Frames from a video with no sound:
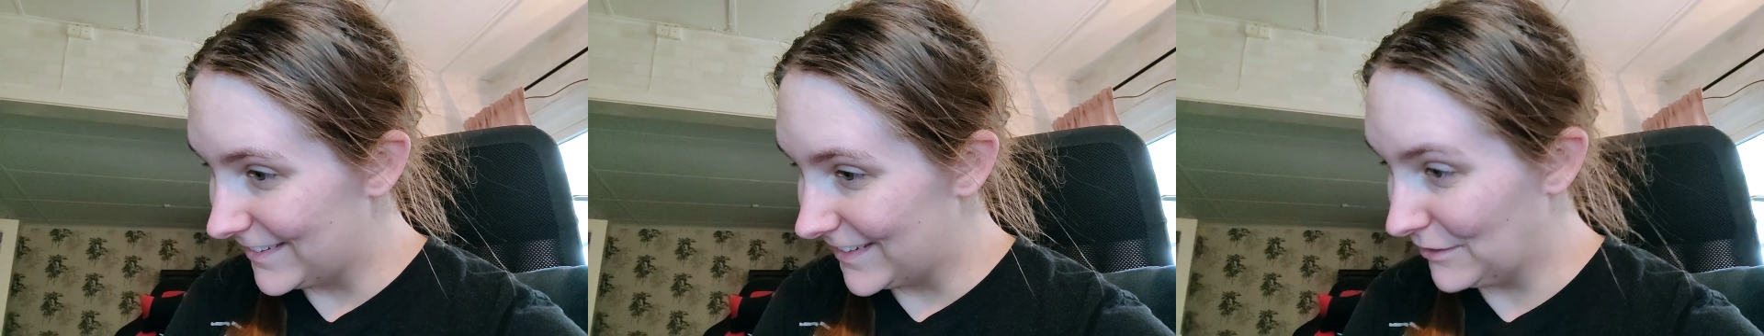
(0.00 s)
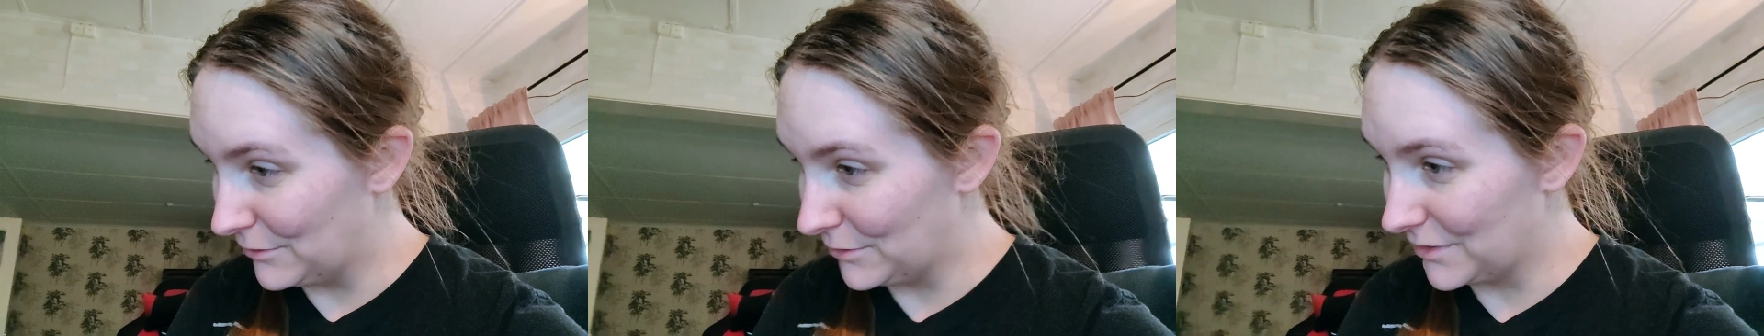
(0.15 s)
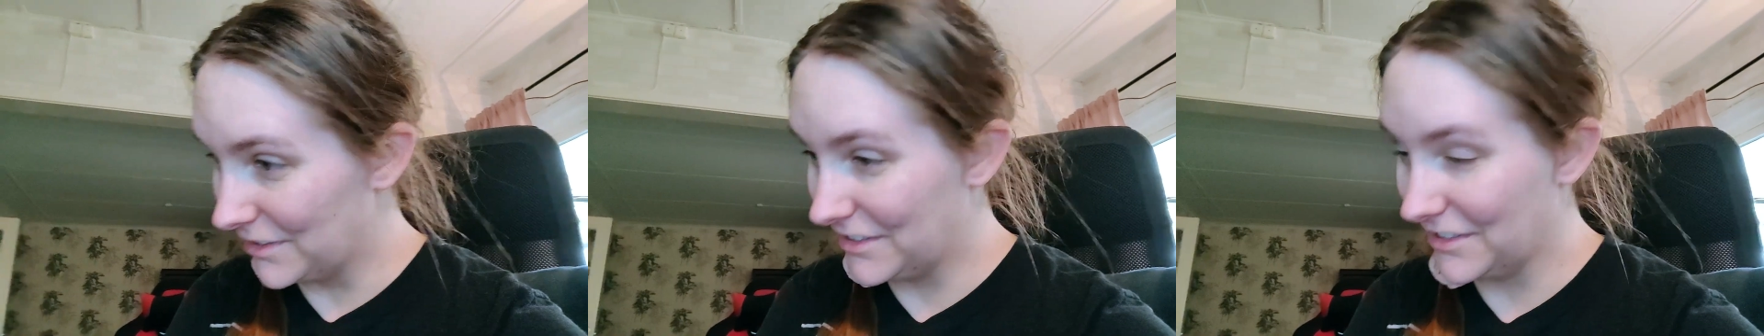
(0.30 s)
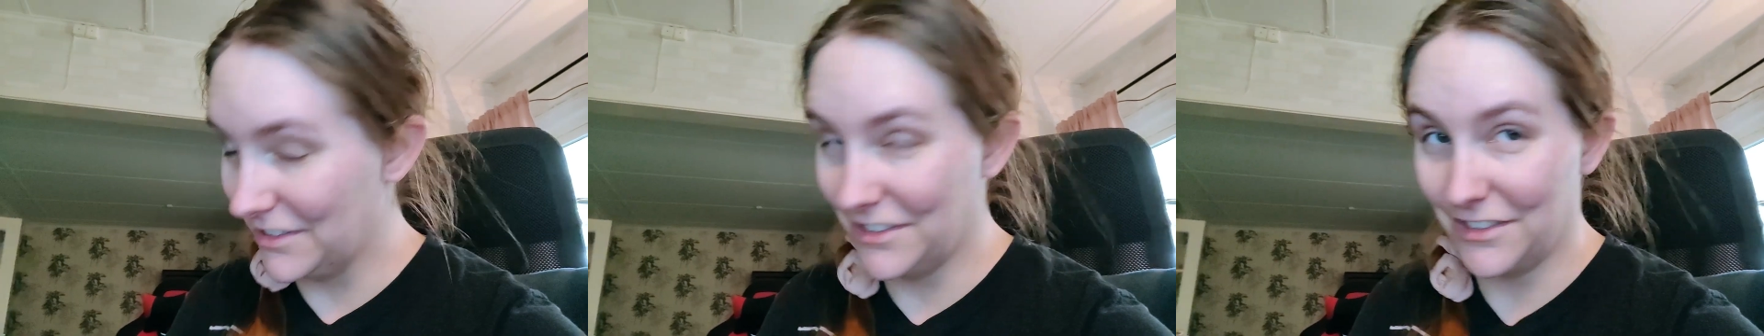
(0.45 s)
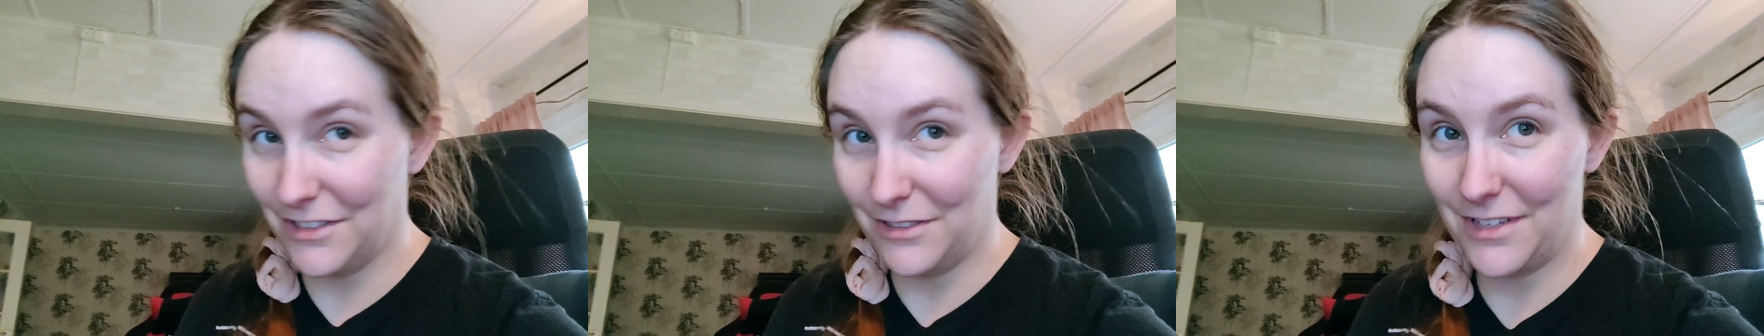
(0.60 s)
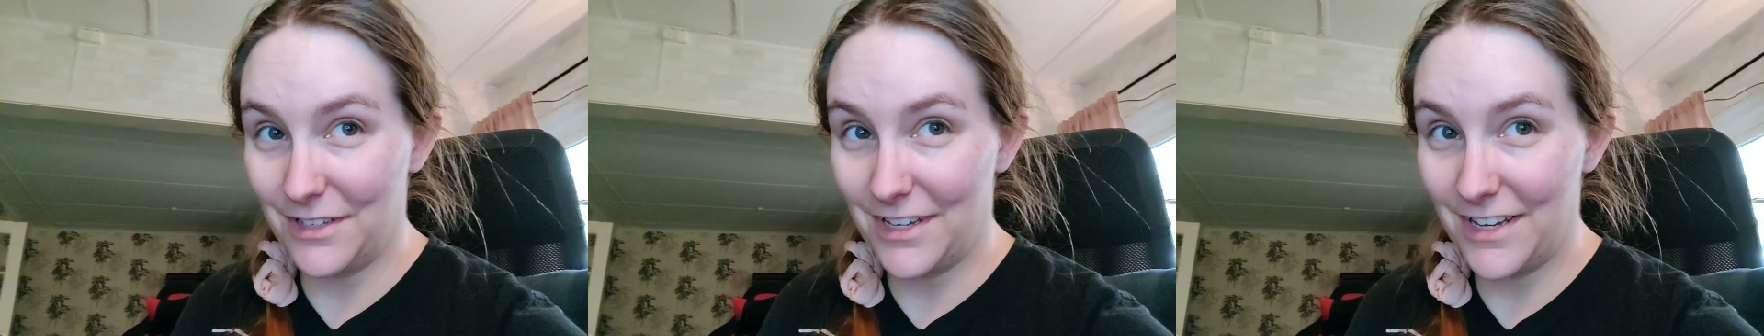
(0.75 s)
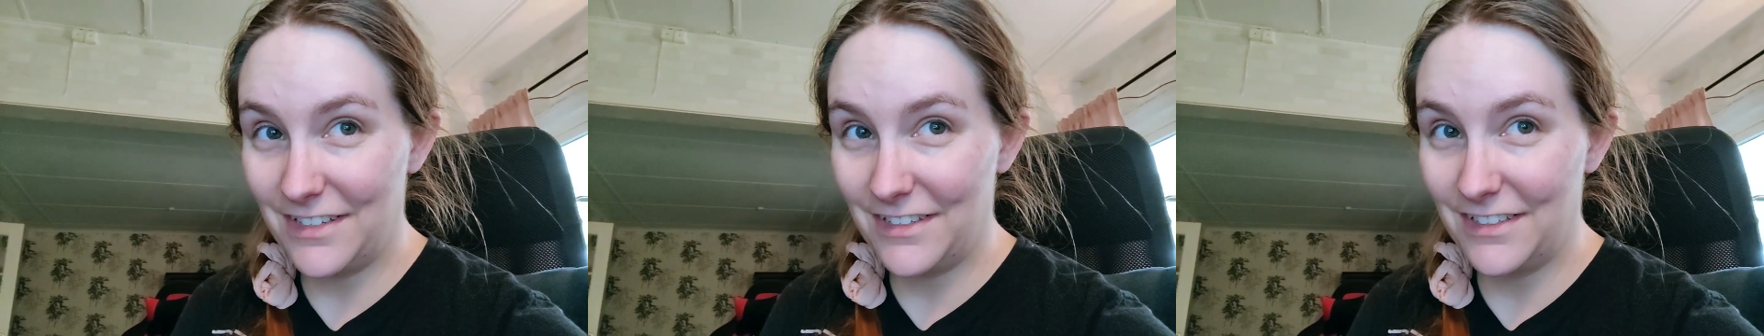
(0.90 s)
in order to
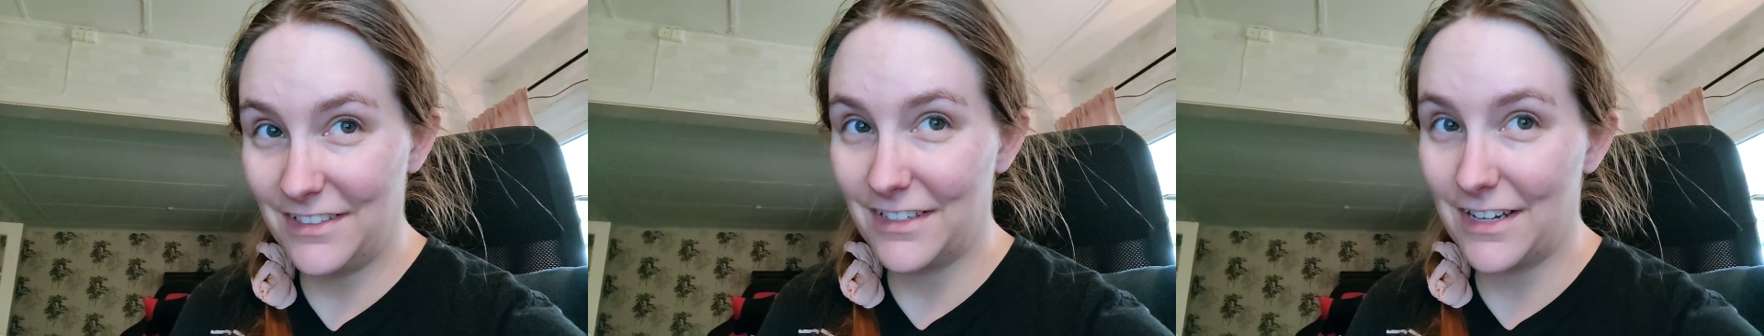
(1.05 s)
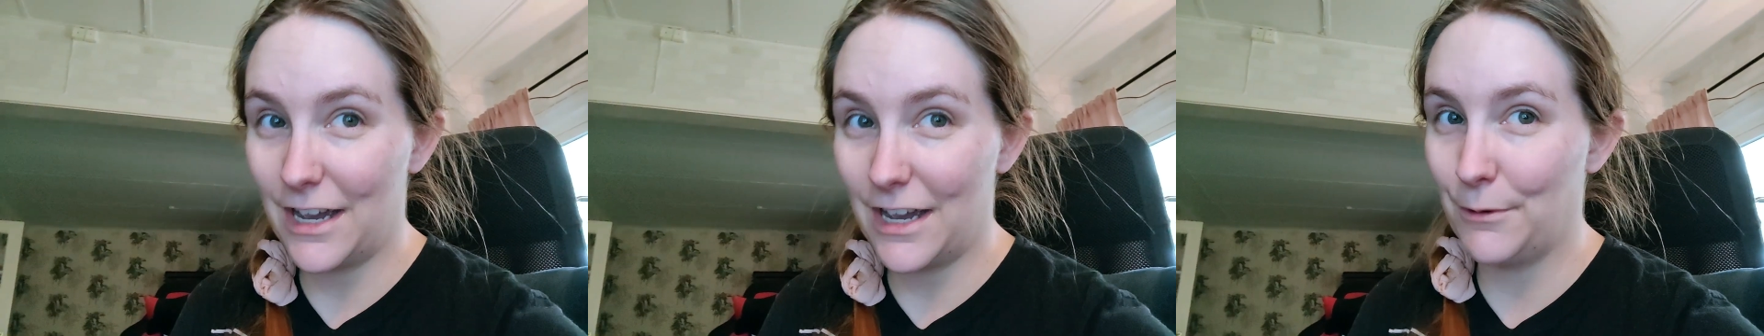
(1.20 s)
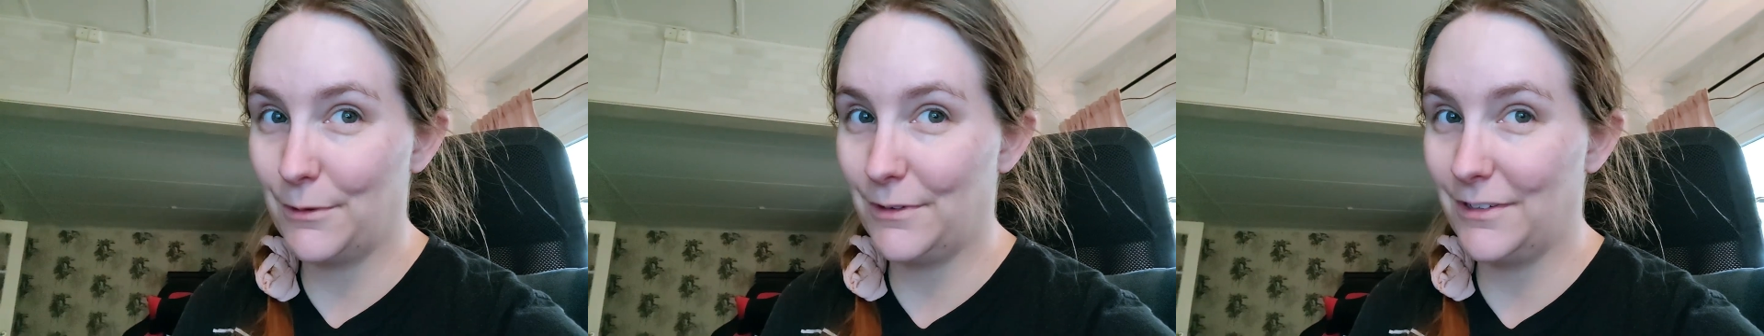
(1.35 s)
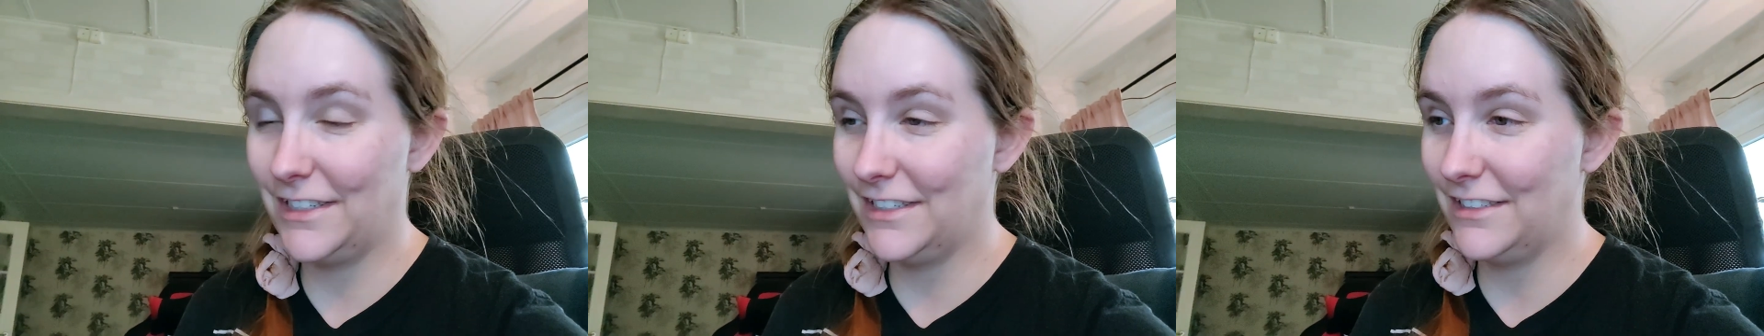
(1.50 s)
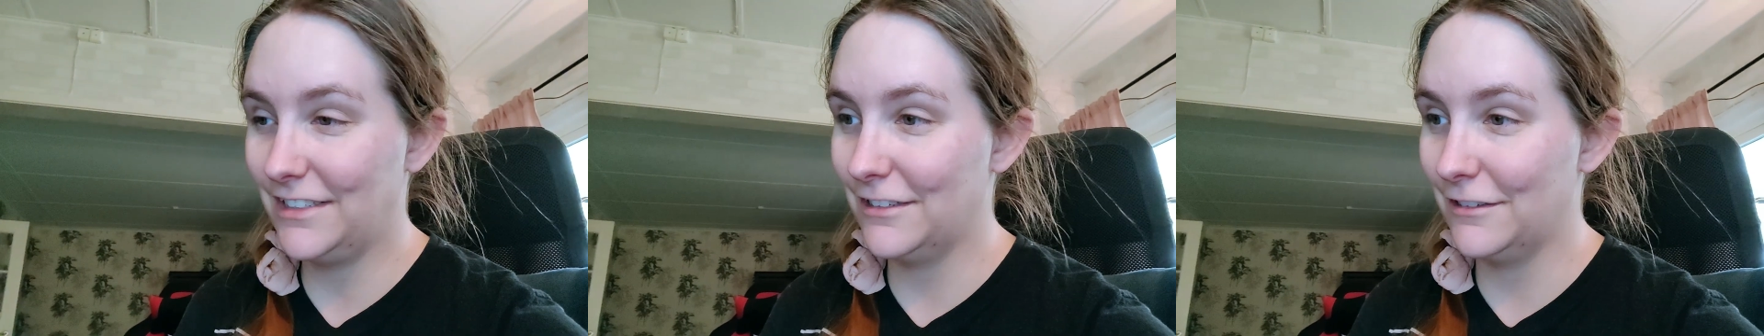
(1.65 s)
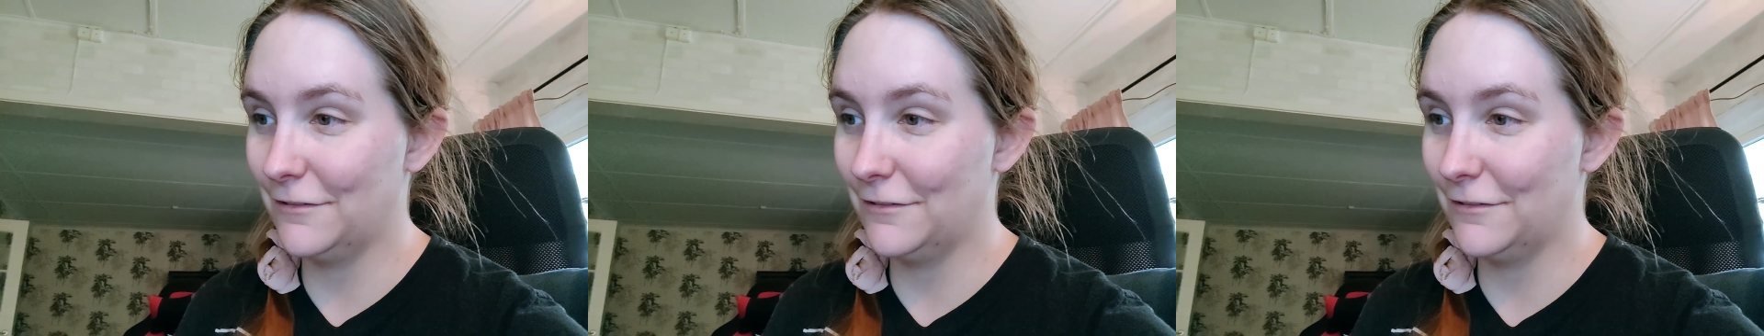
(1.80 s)
do that, I would need